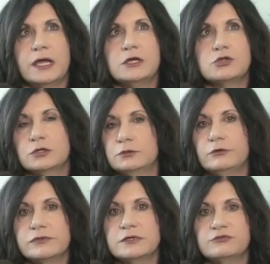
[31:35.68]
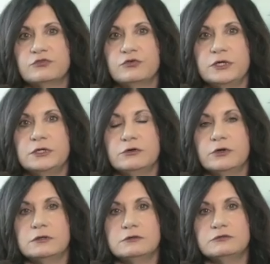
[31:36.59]
ancient Earth history
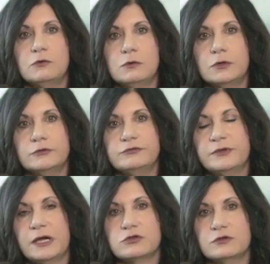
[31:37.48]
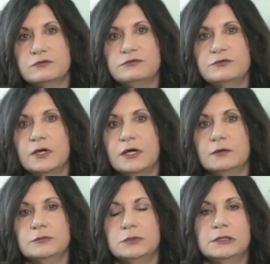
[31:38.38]
during this course, not just
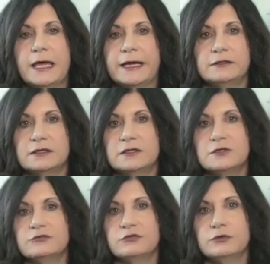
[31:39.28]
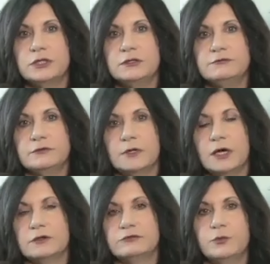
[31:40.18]
galactic history.
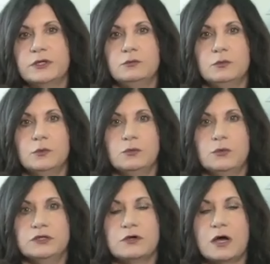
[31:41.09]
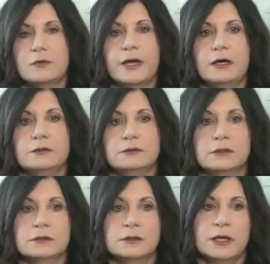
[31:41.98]
So we talk about
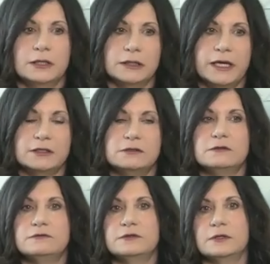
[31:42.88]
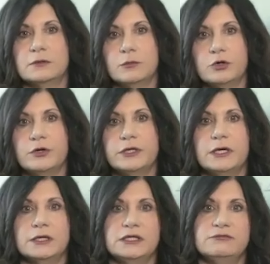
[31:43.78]
Atlantis and
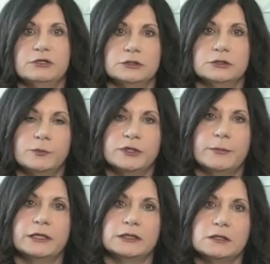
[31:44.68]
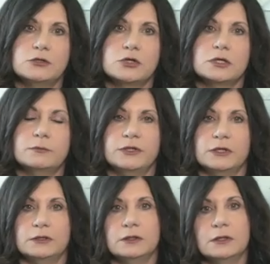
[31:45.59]
Lemuria, and even a little bit about Egypt
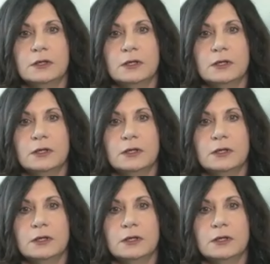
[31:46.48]
and